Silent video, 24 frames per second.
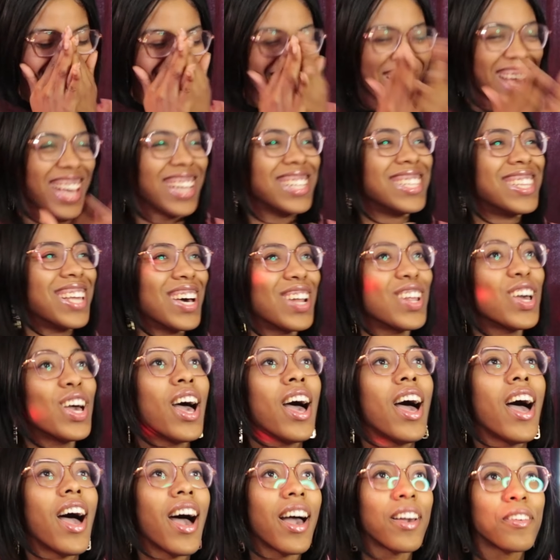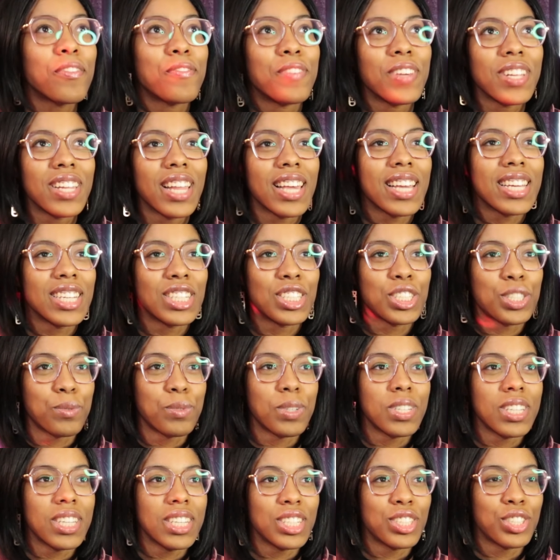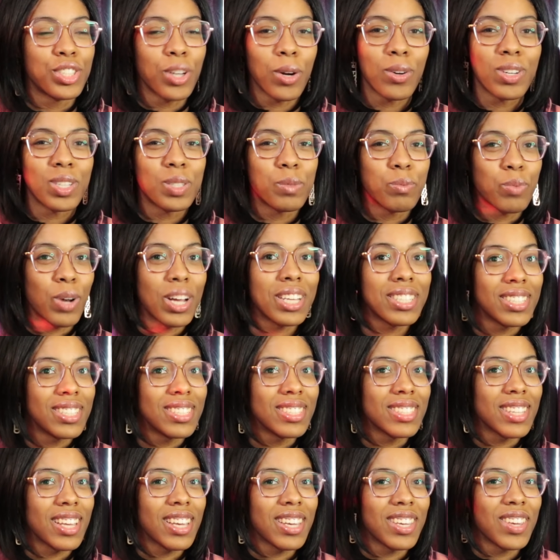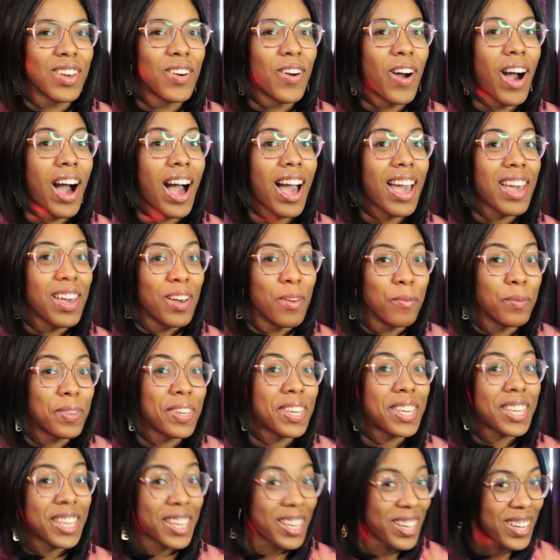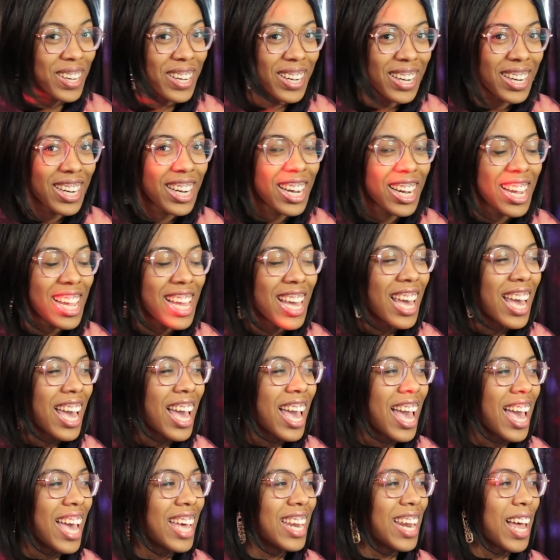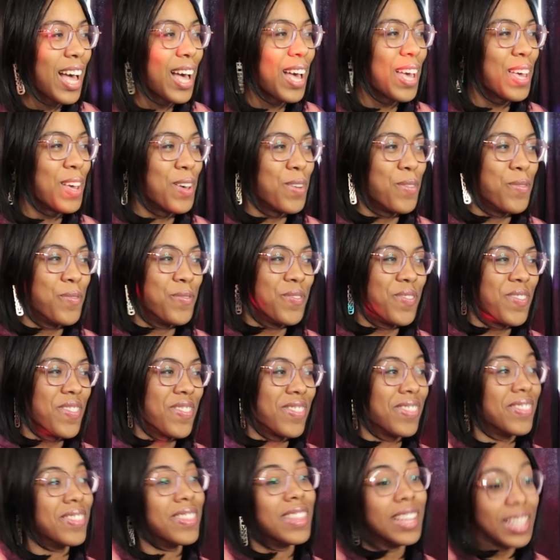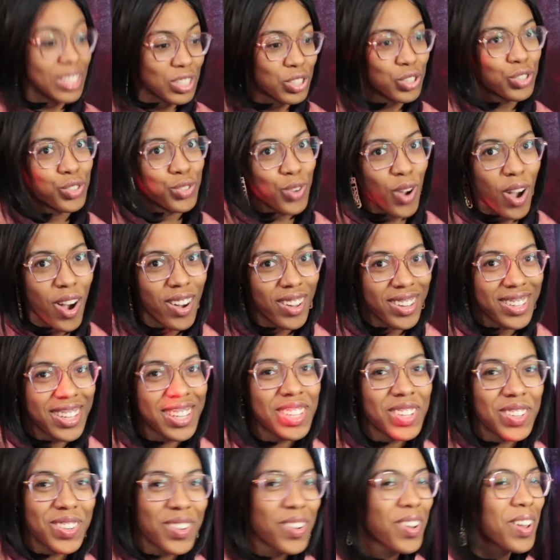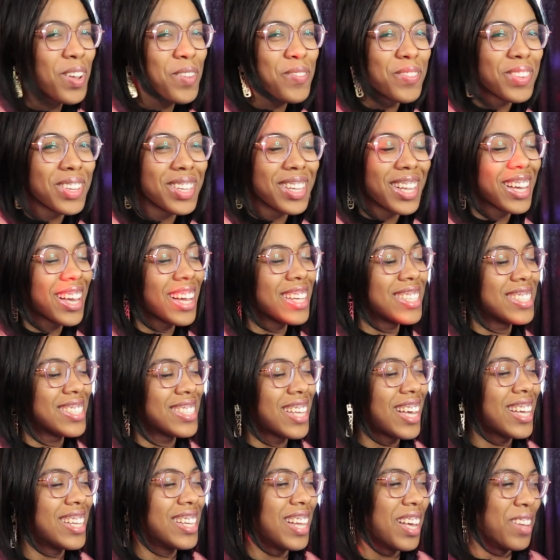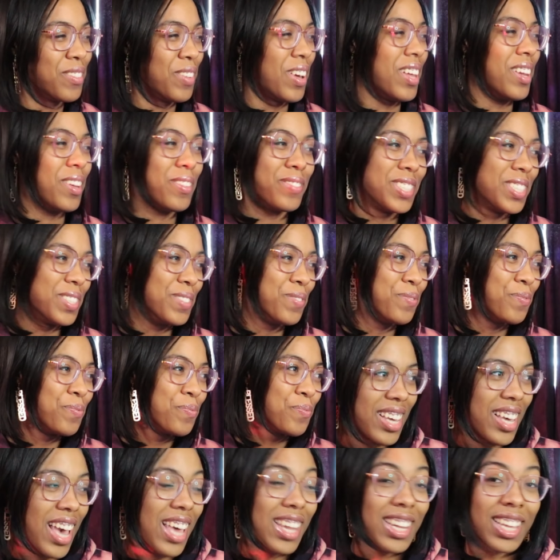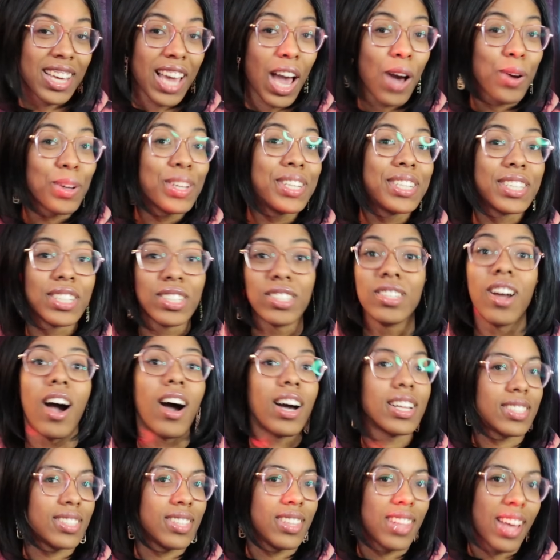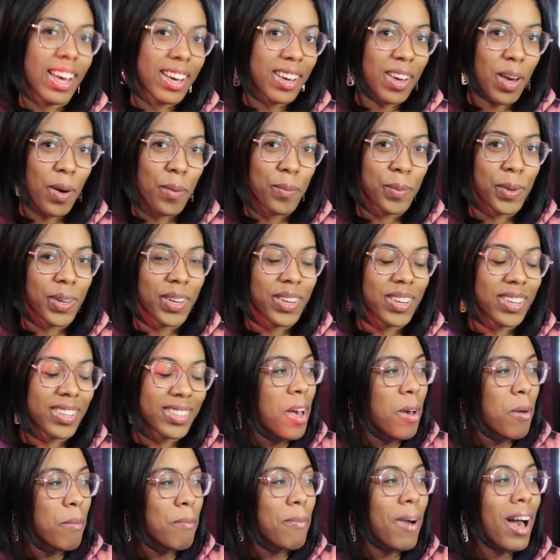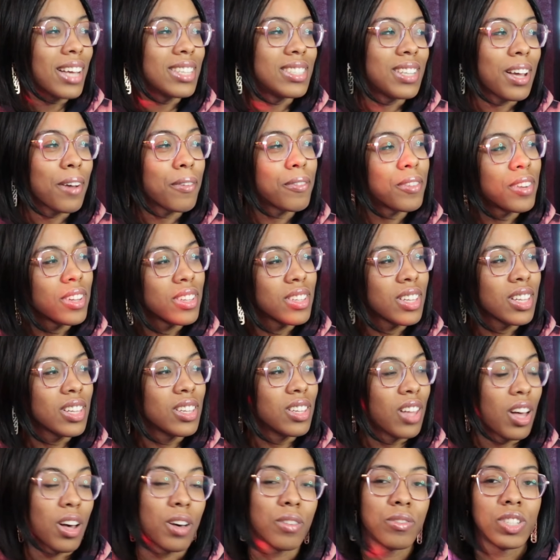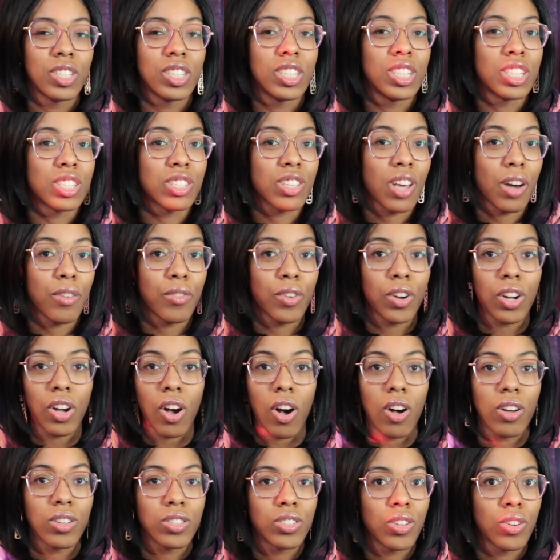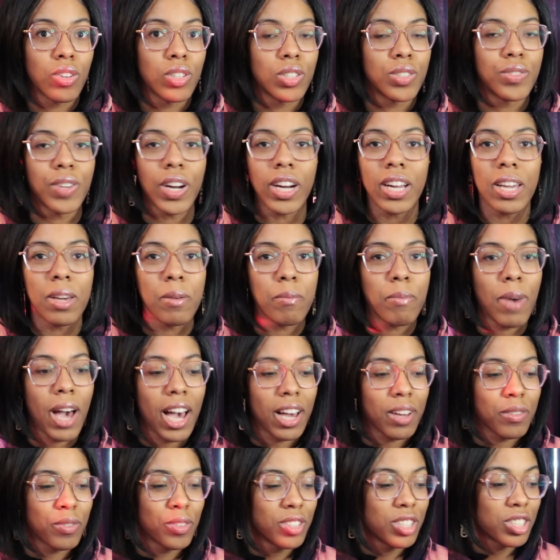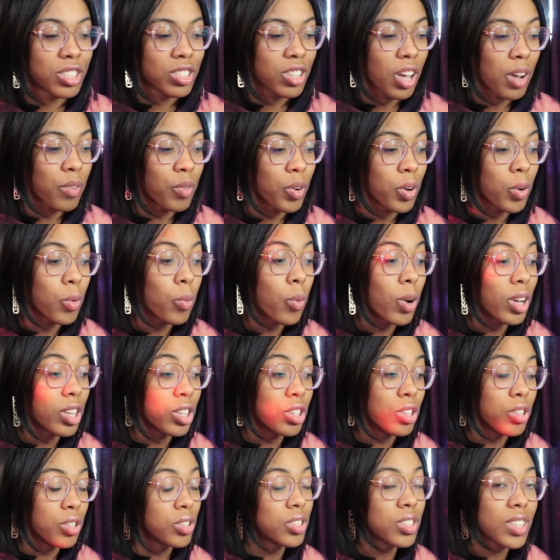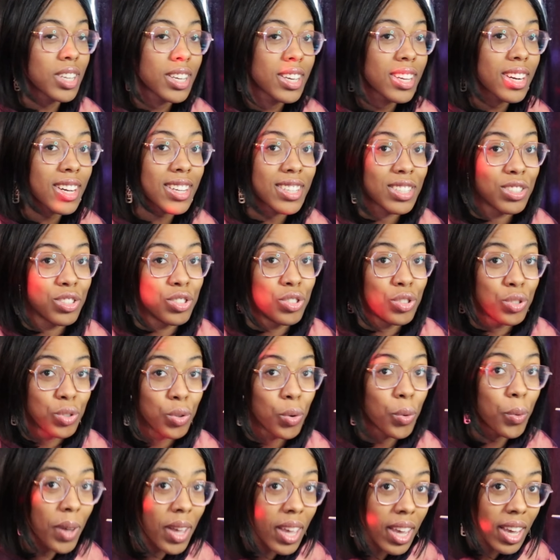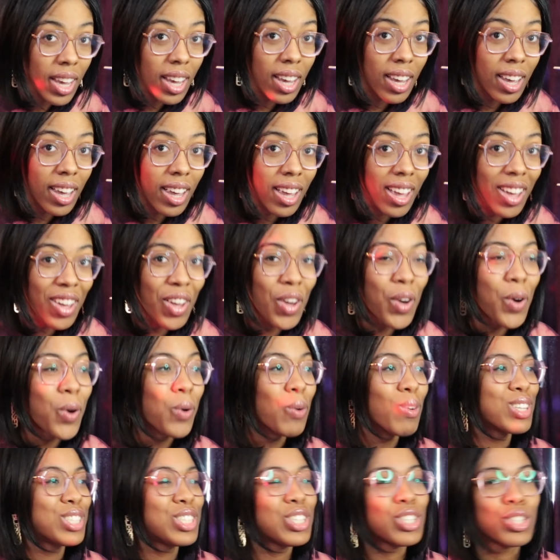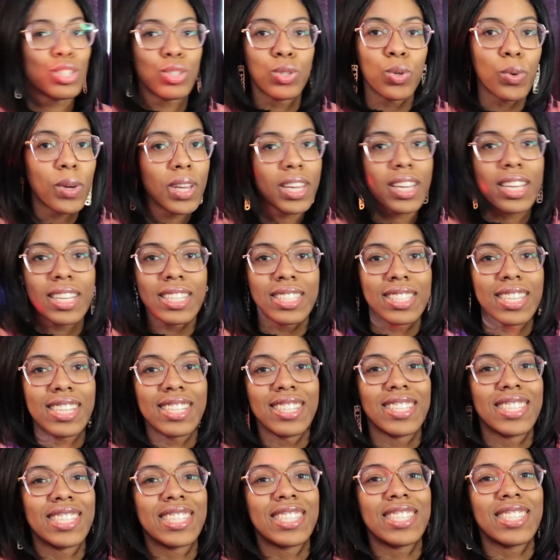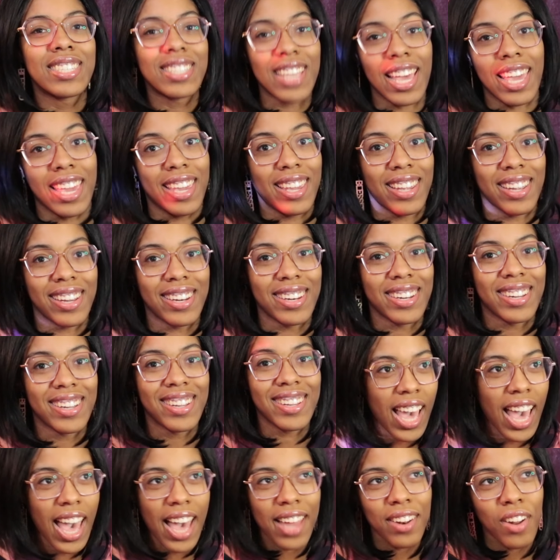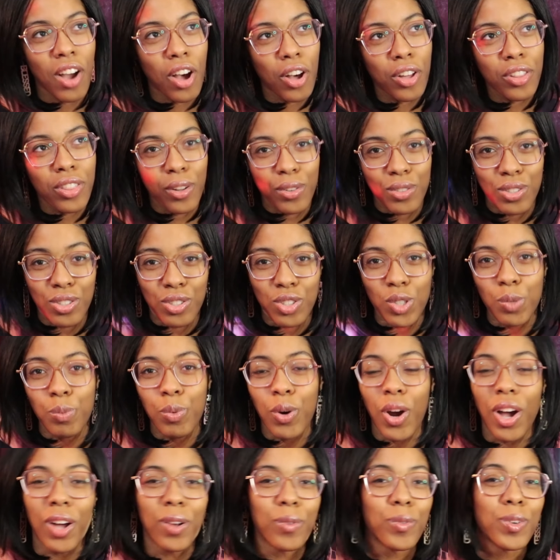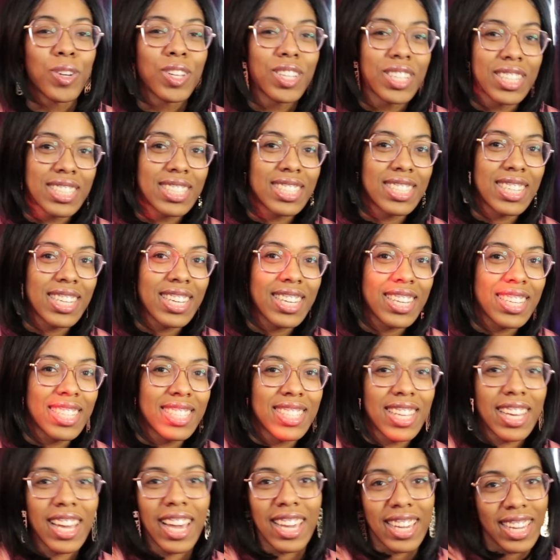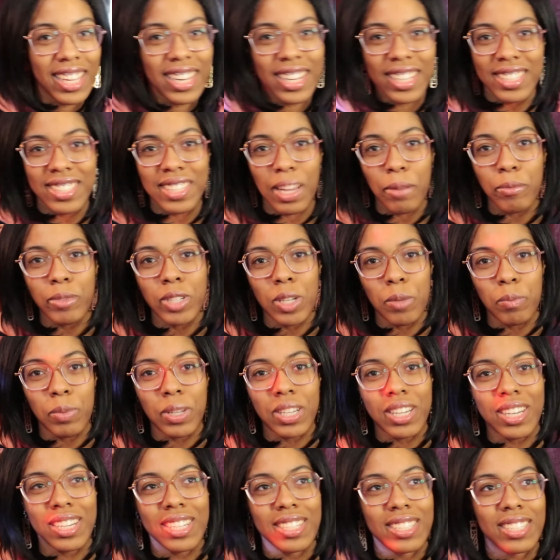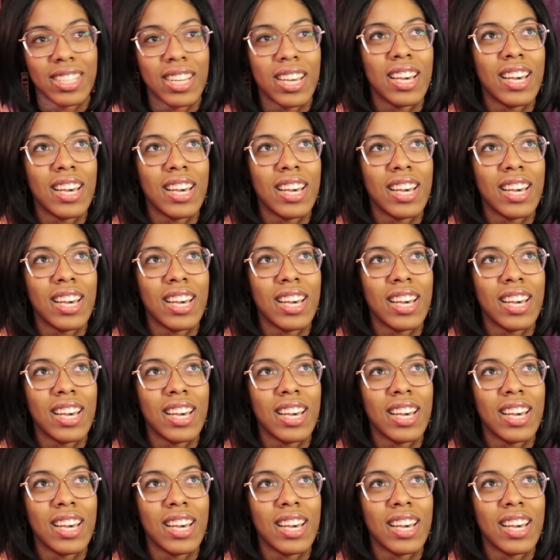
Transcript: I thought it, I feel like it just really showed his presence, like, yo, I am here and I am this strong. Like, you know what I mean? Like I loved it. And like how he did not see that coming. But I definitely loved discovering also, it was very impactful discovering what Yuzuhira is doing. What she's doing is insane. And although super unrealistic, it's like I can accept it because